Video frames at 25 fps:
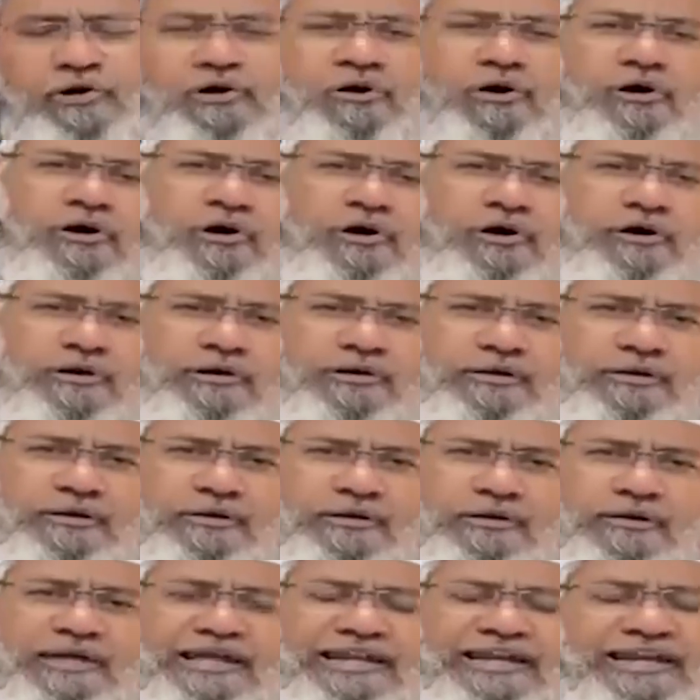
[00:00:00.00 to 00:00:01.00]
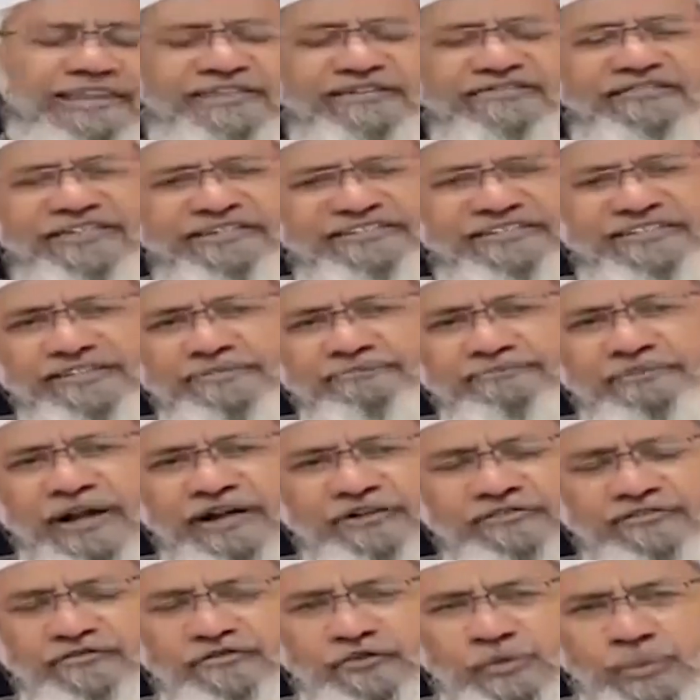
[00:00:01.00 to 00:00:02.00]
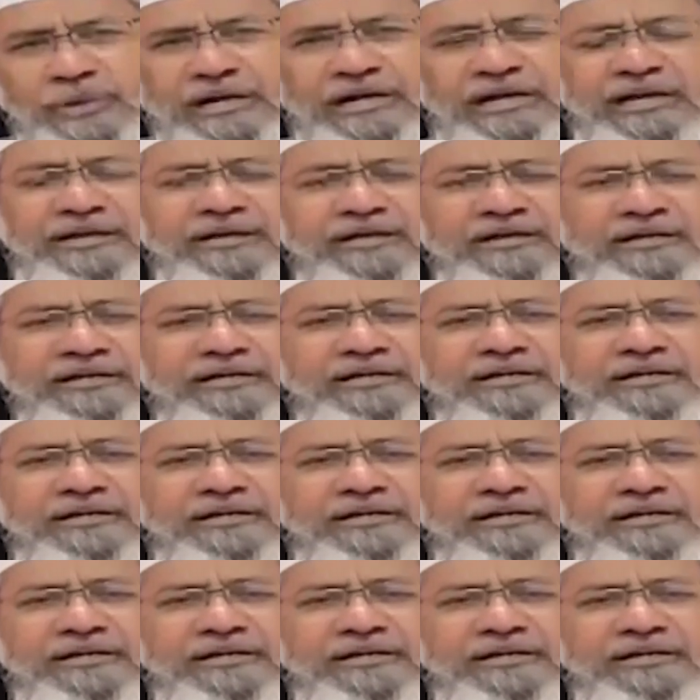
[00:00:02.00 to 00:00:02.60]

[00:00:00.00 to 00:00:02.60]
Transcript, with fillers: or in other Western parts of the world